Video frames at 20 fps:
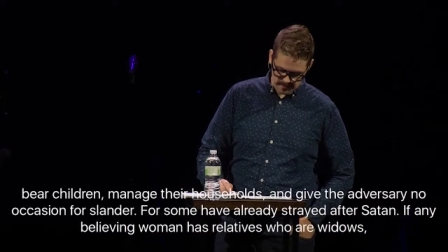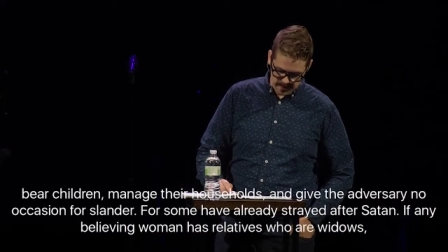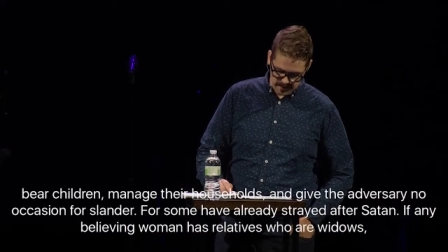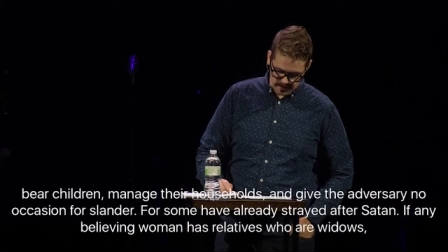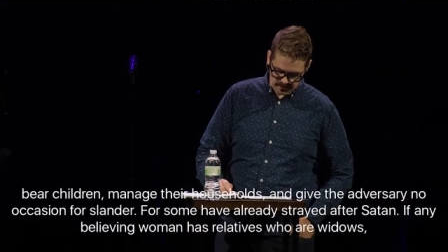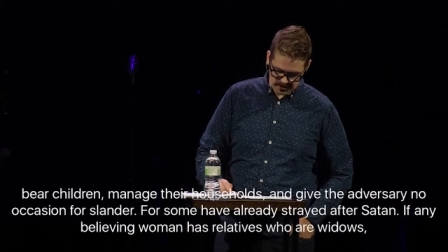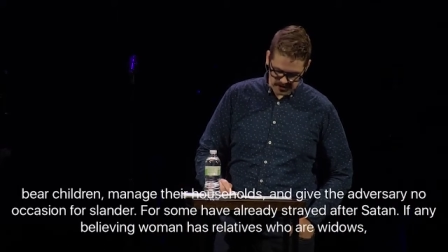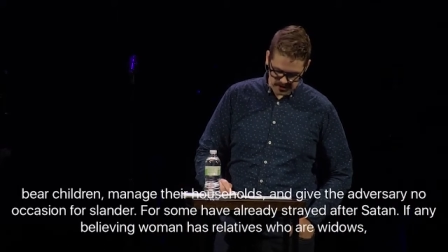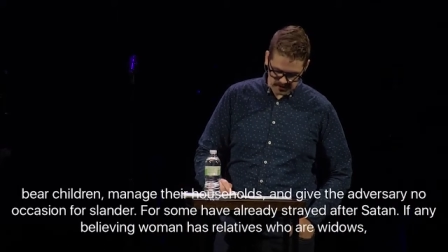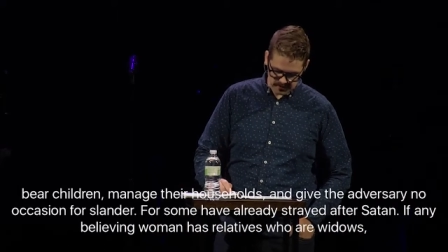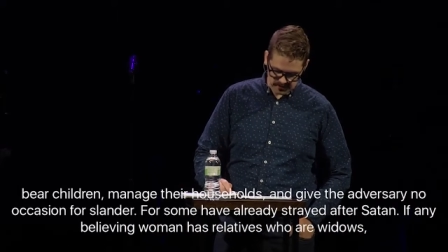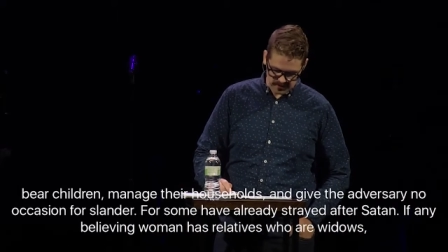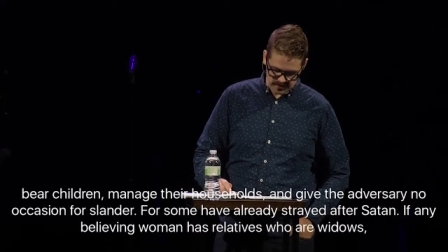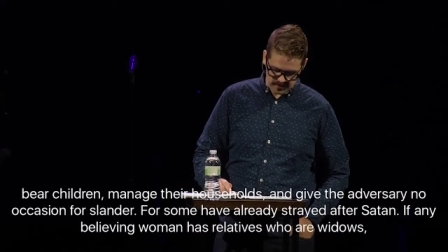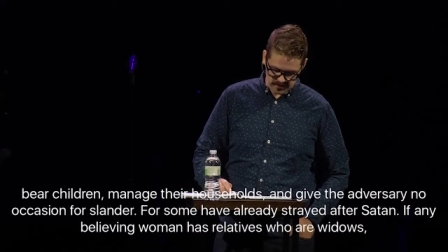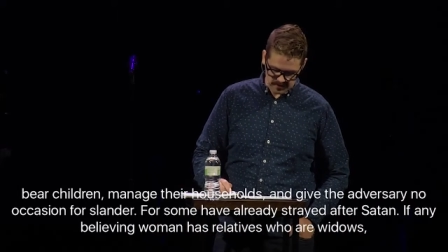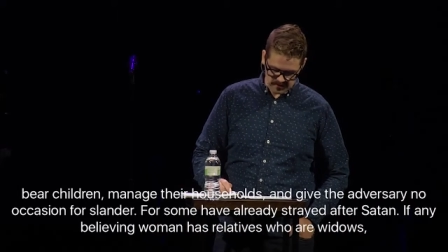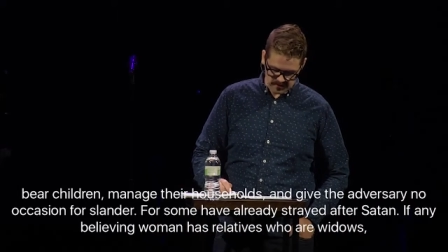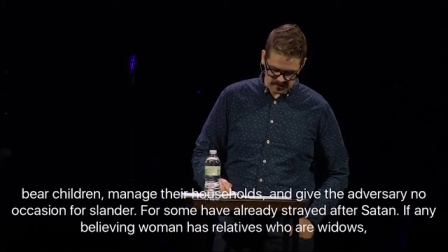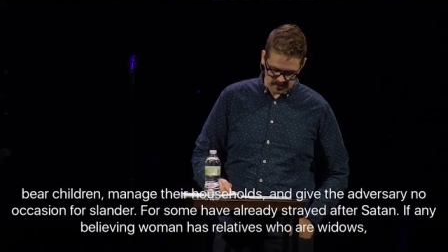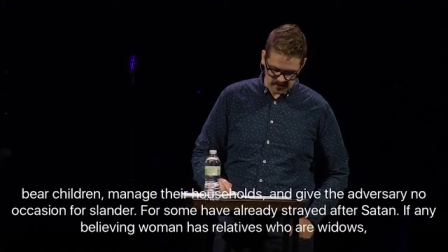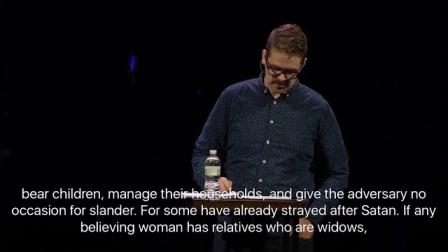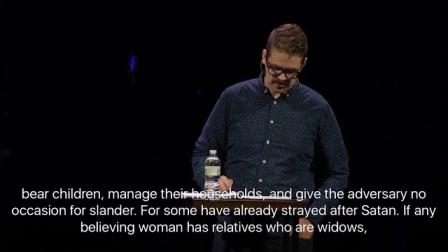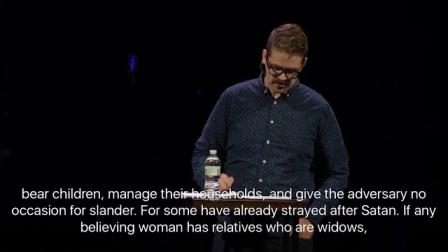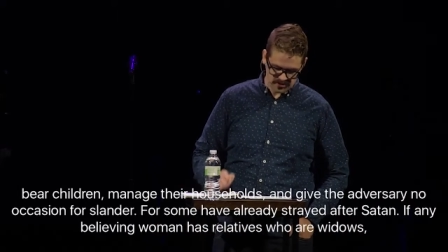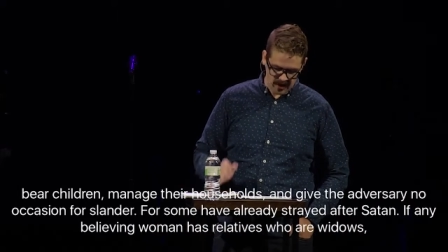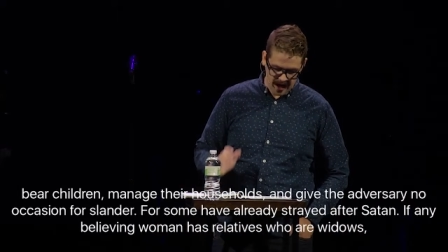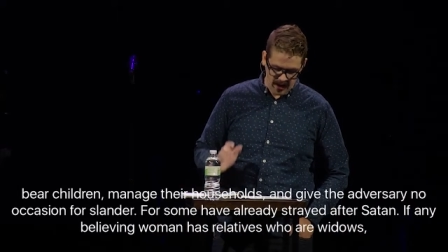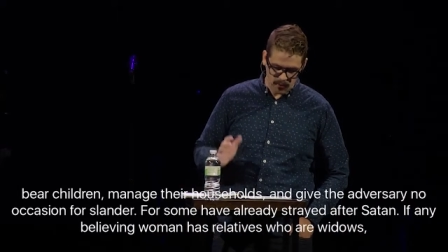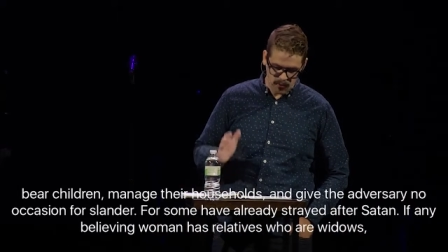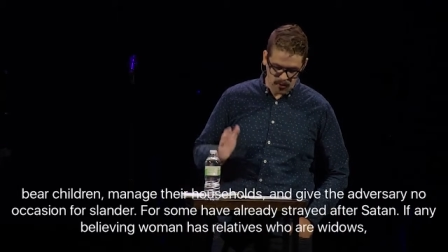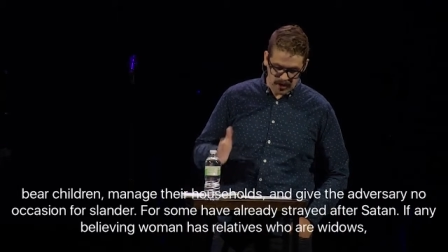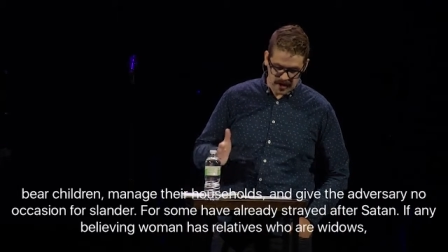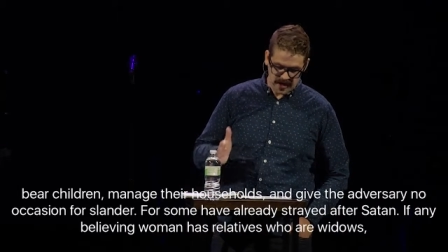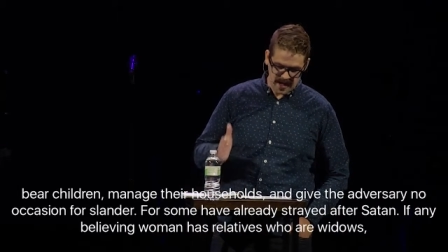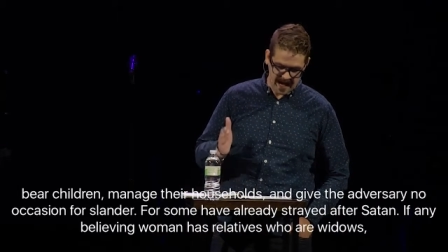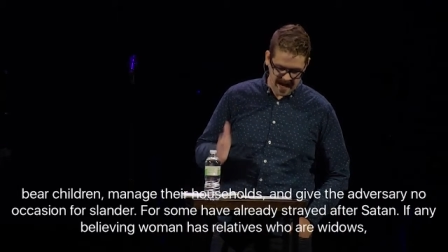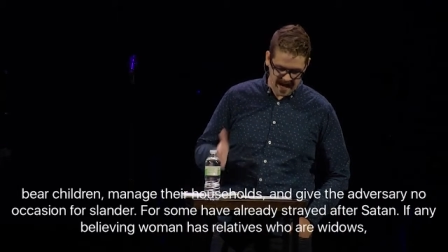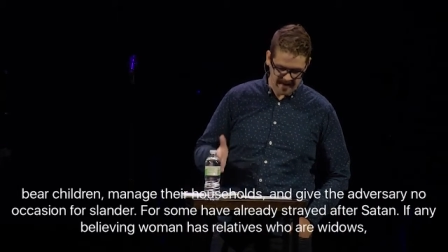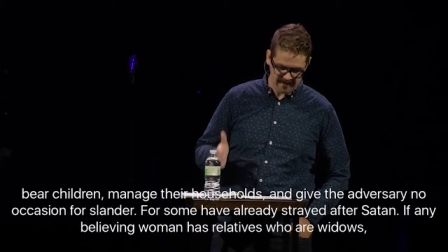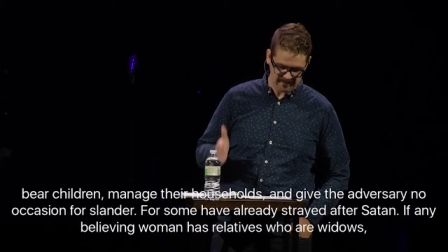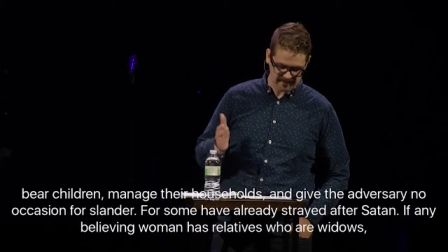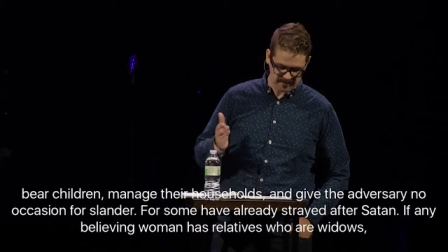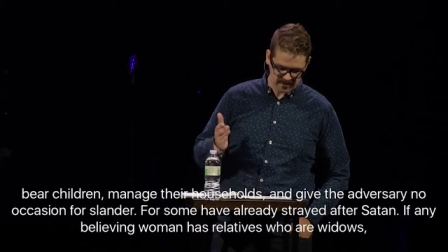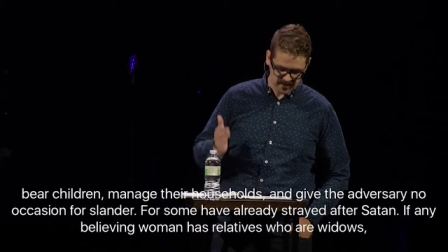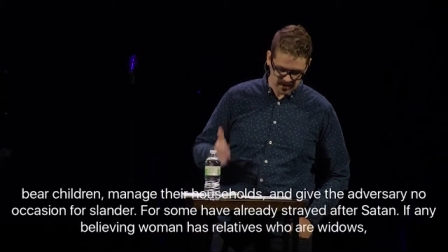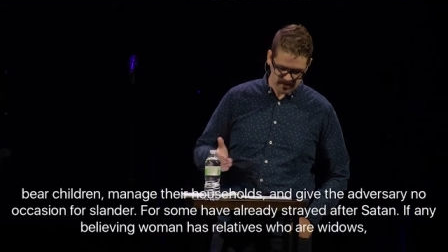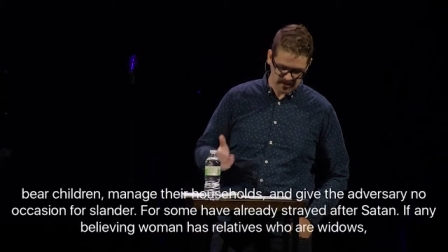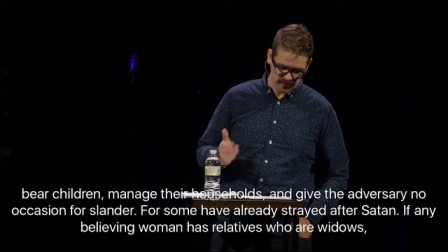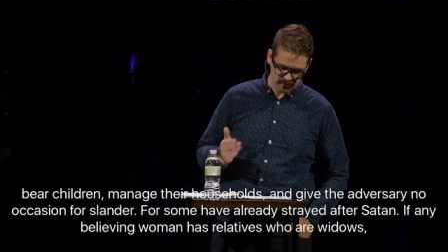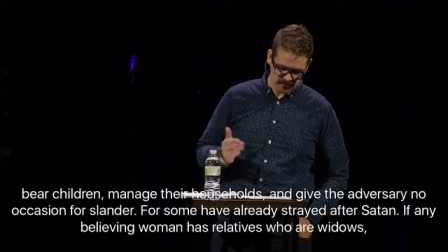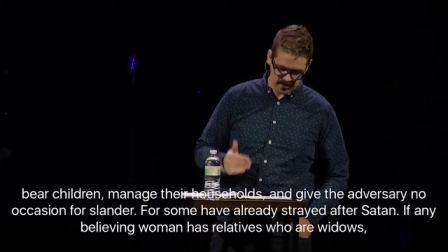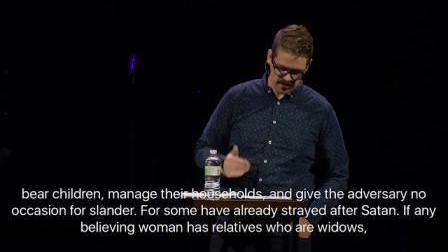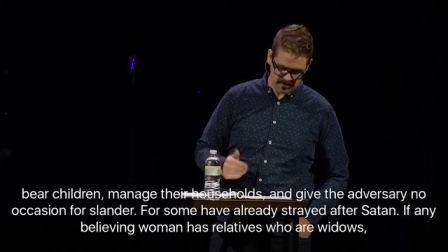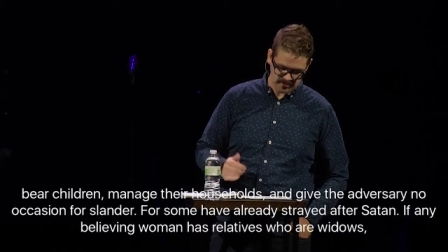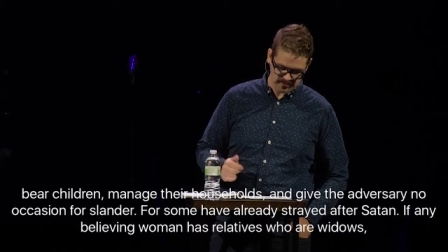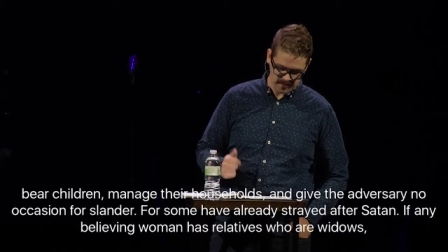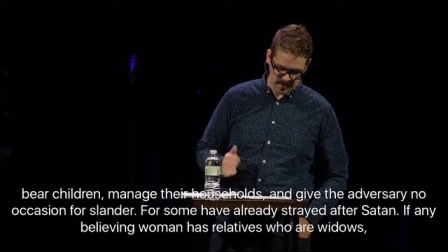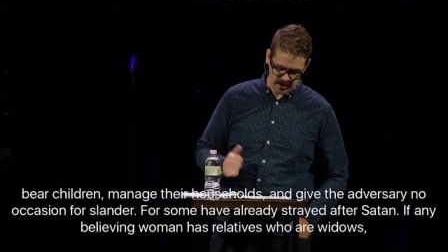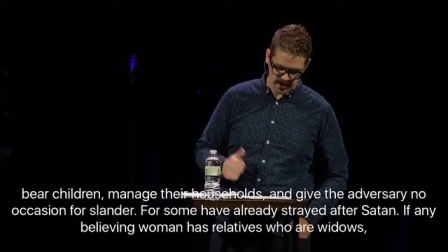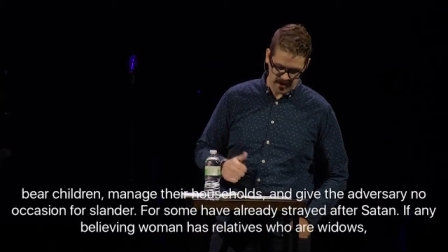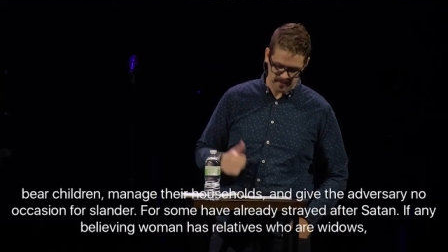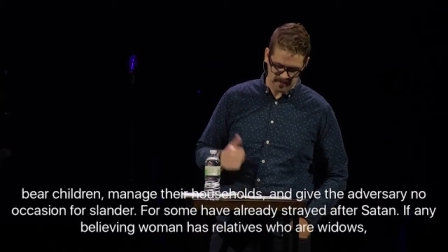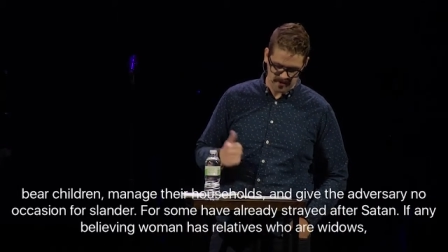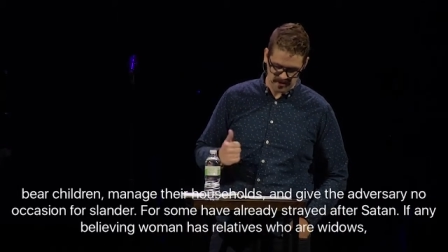bear children, or so I would have younger widows marry,